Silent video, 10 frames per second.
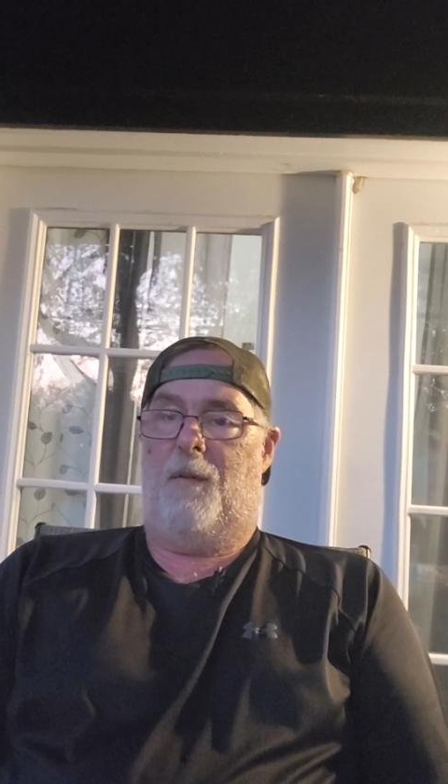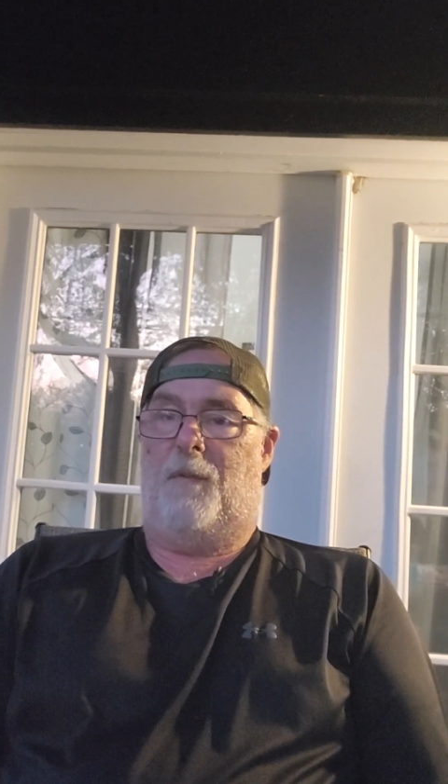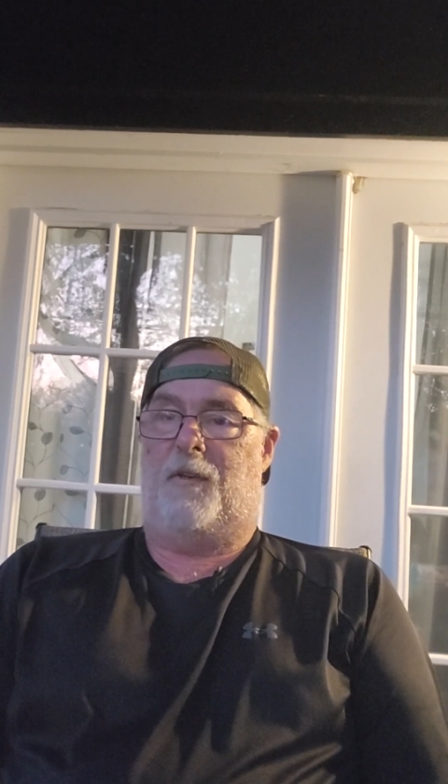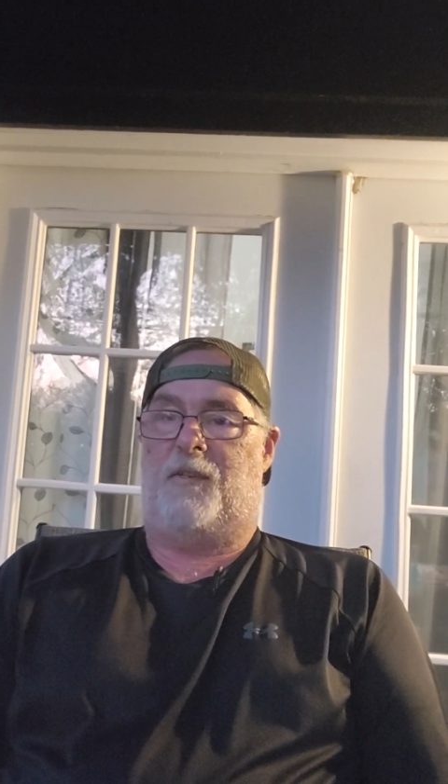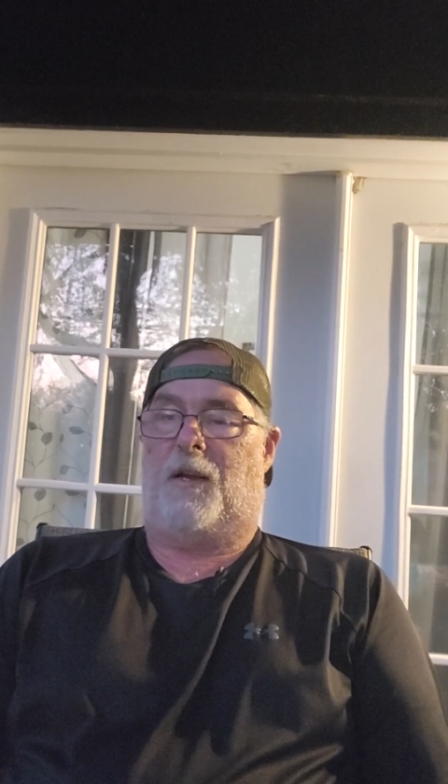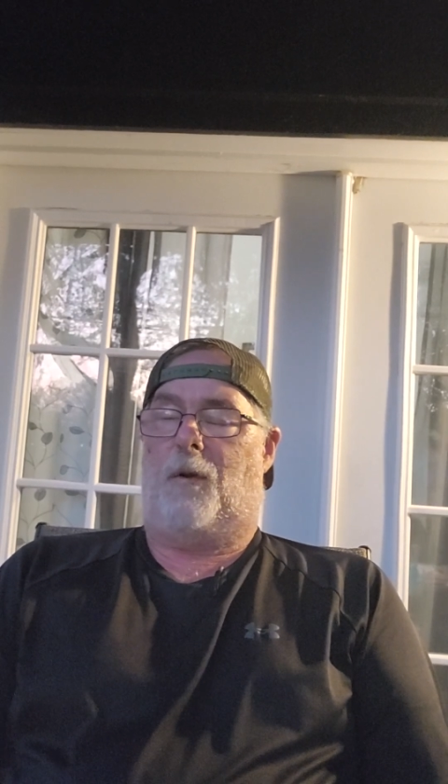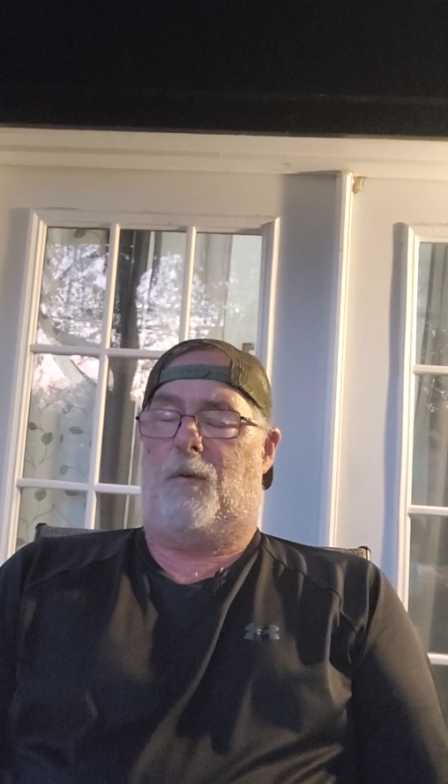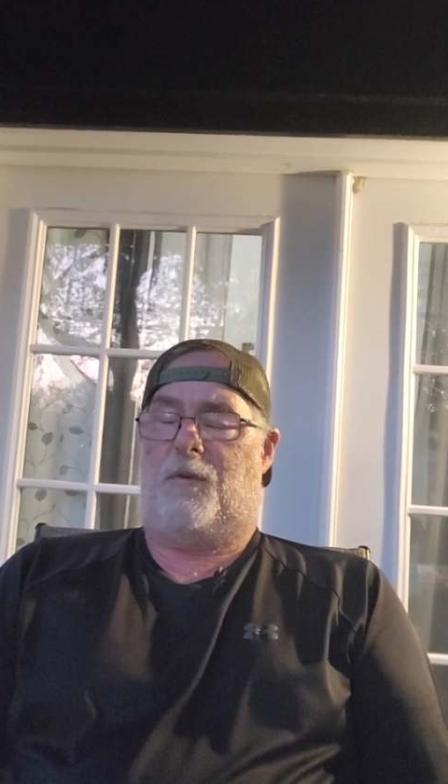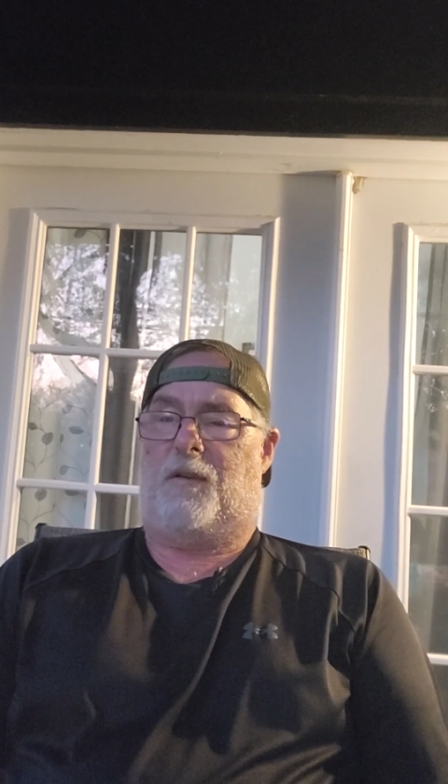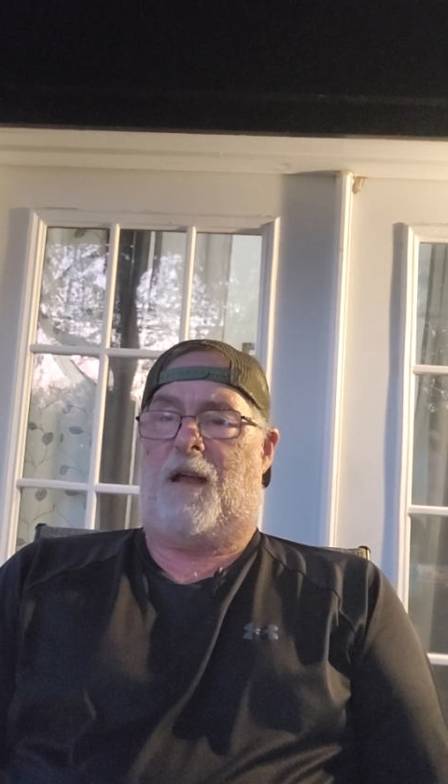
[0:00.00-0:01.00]
my cigarette
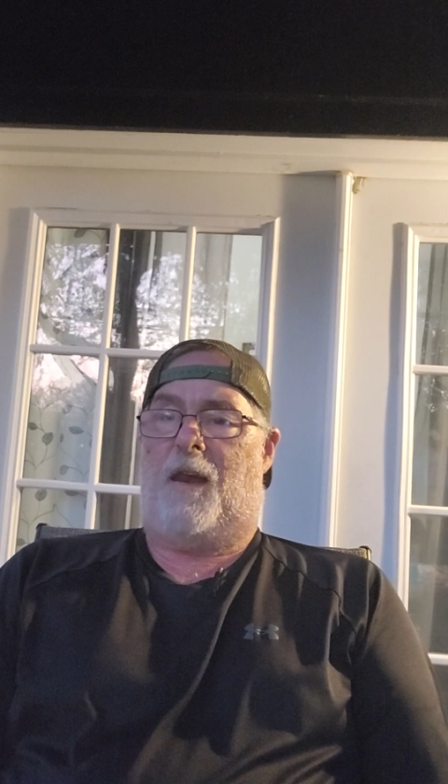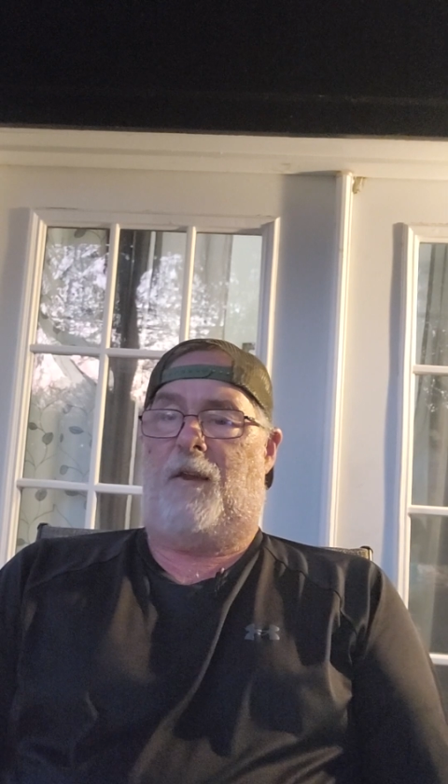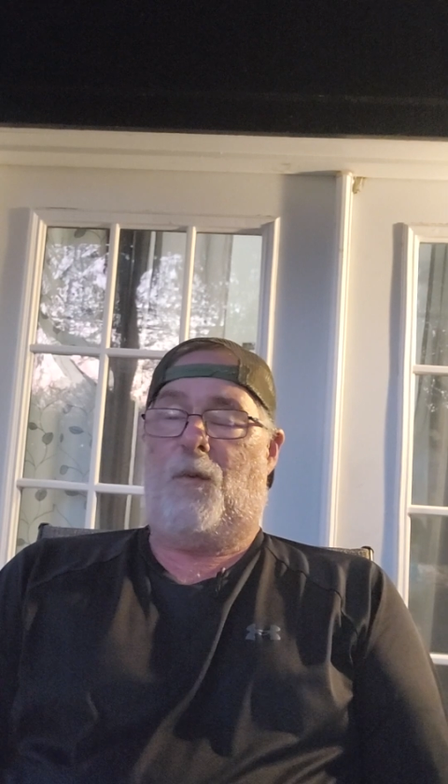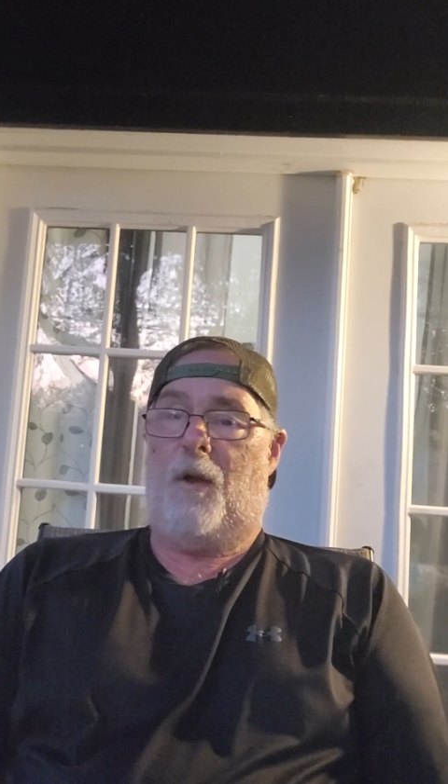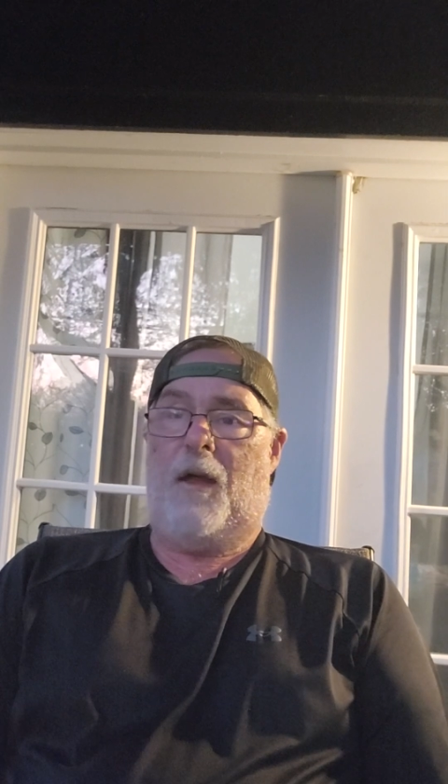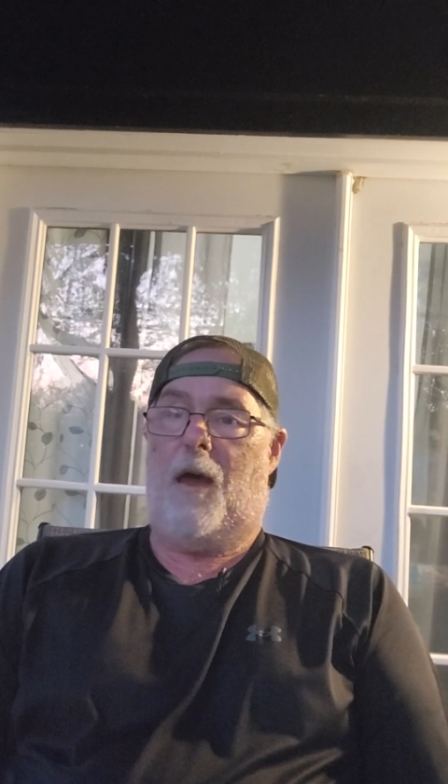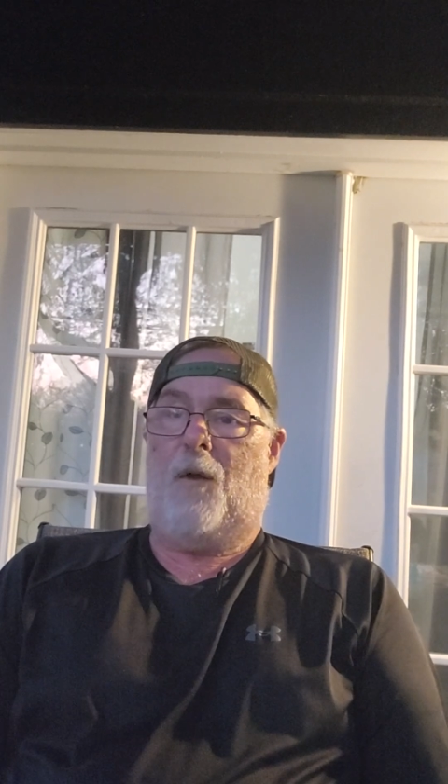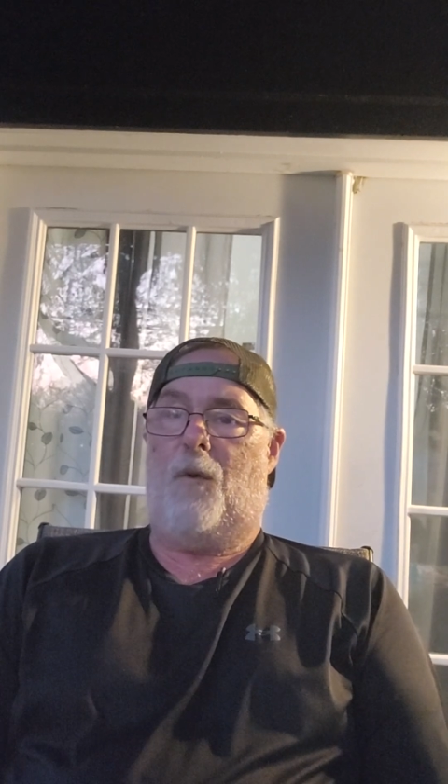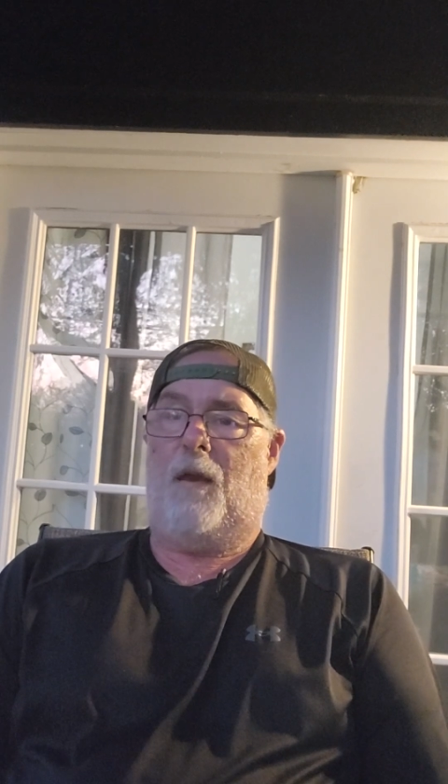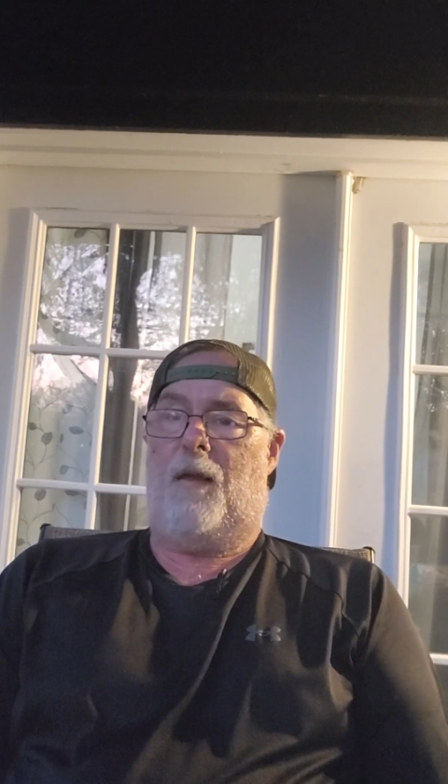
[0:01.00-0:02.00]
was kind of in the way. I
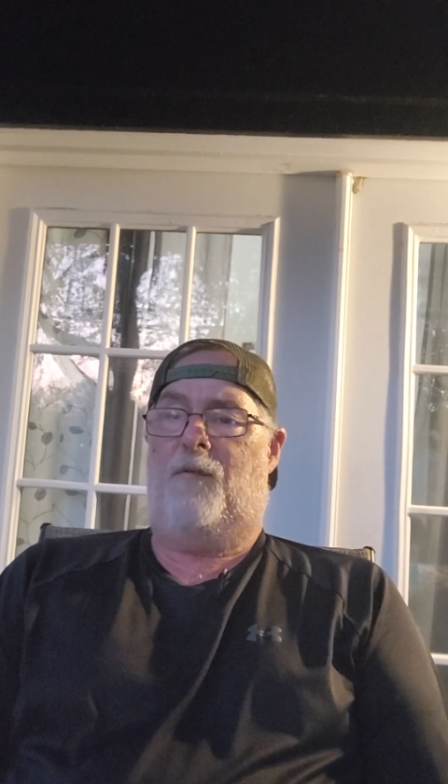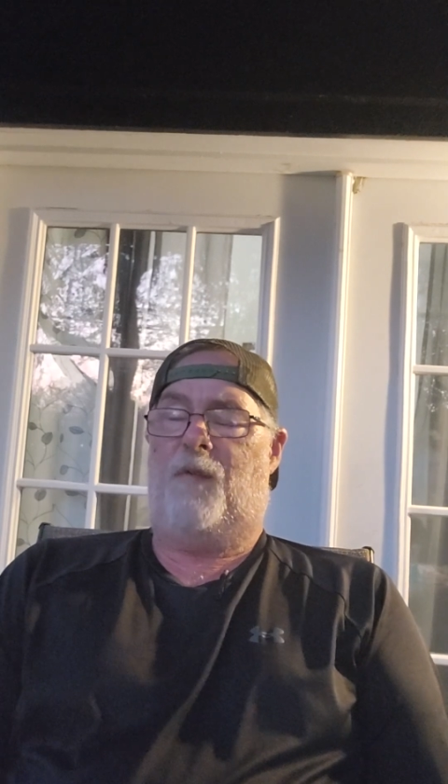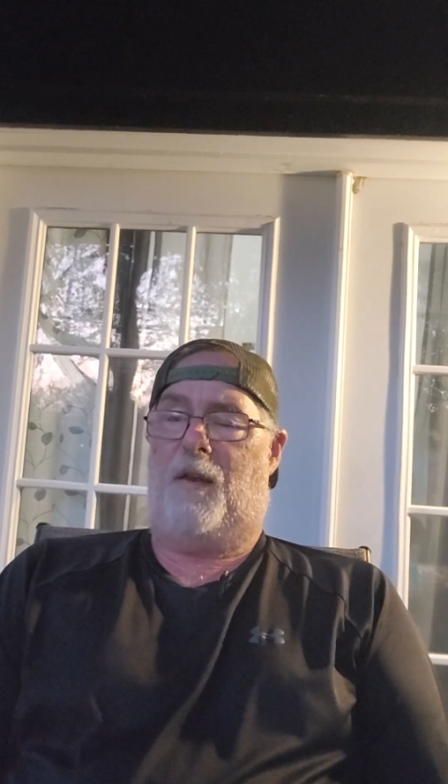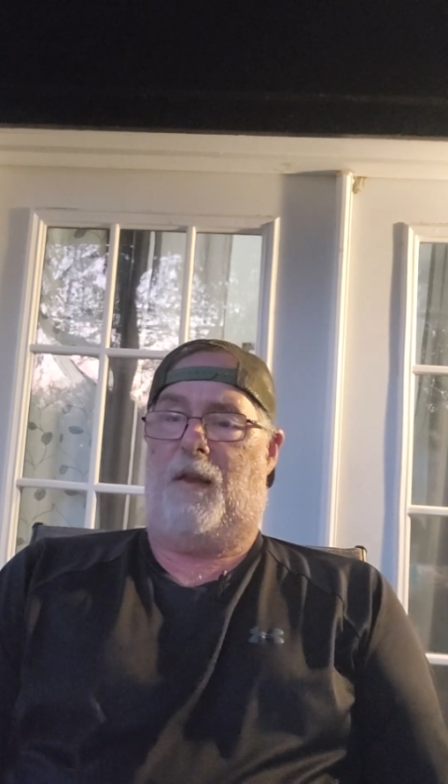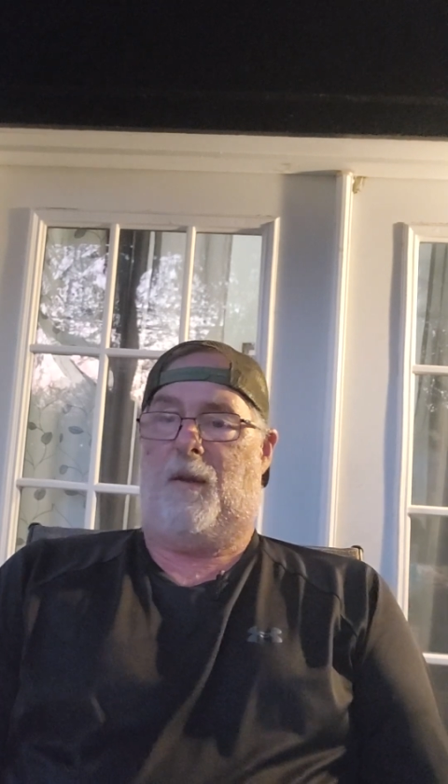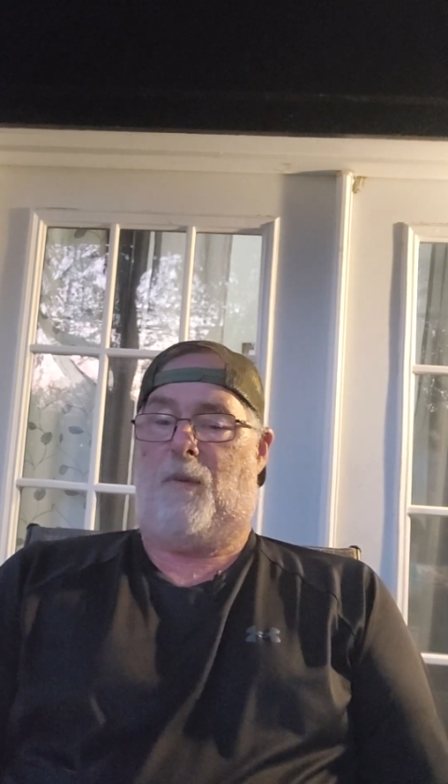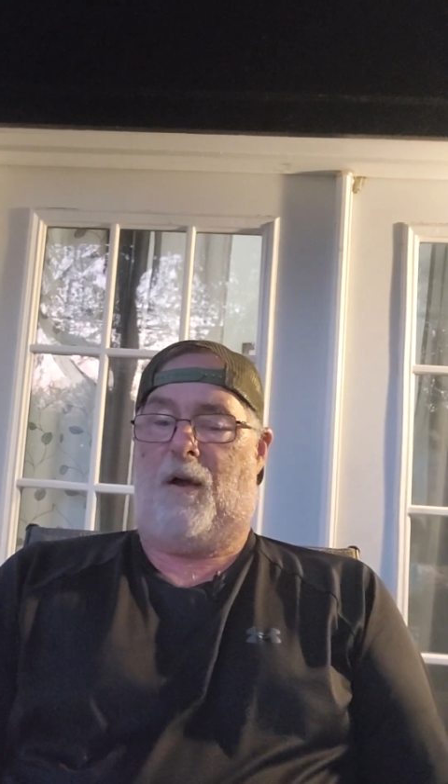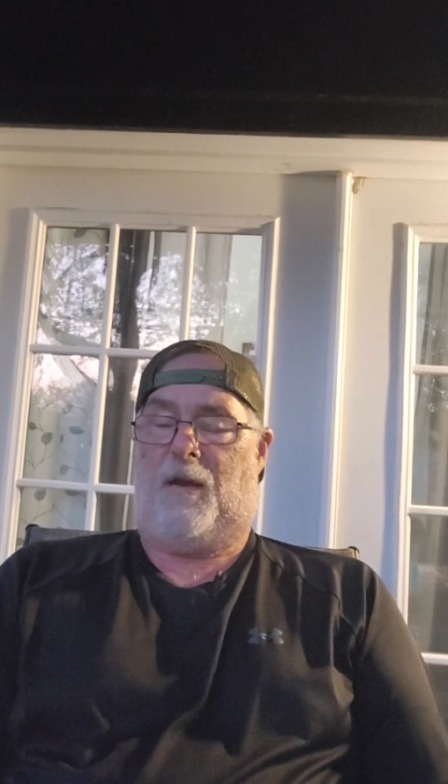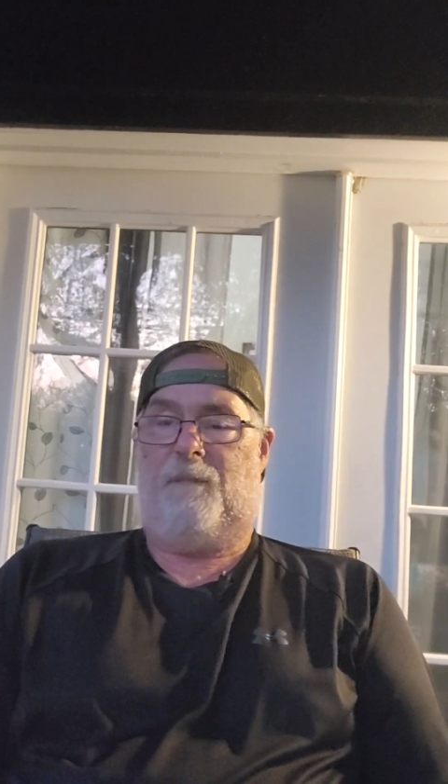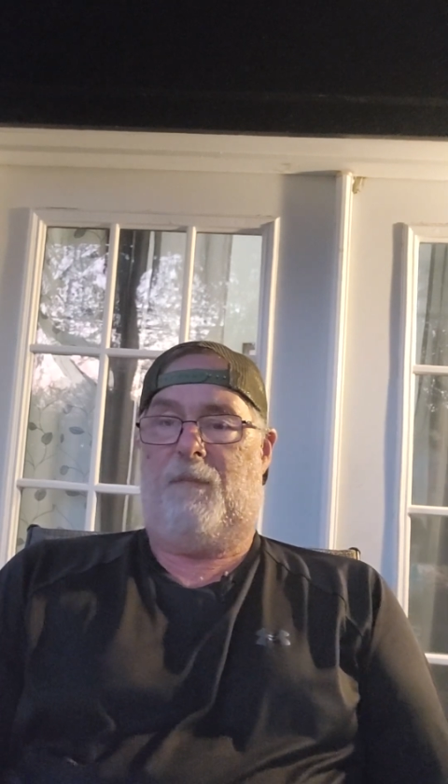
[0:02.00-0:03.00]
don't want to offend
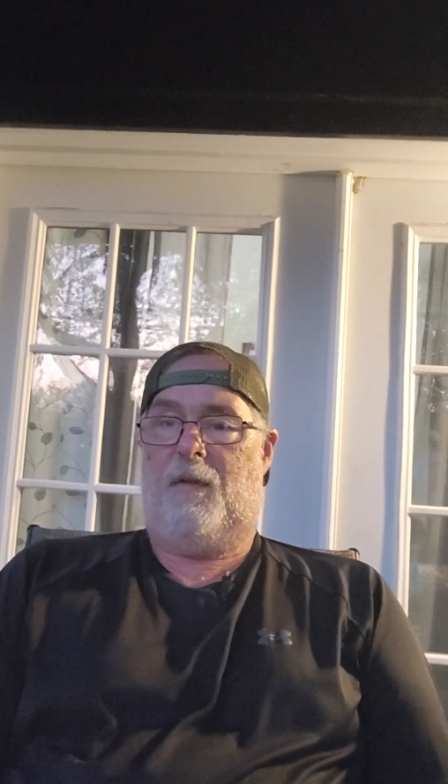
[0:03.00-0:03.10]
anybody.